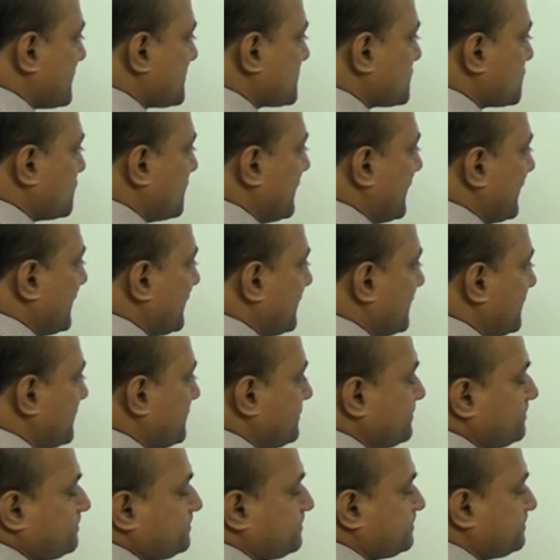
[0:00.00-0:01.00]

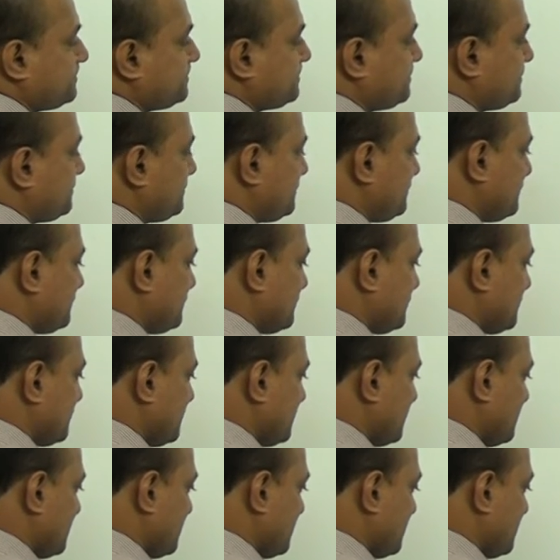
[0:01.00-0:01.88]
(silence)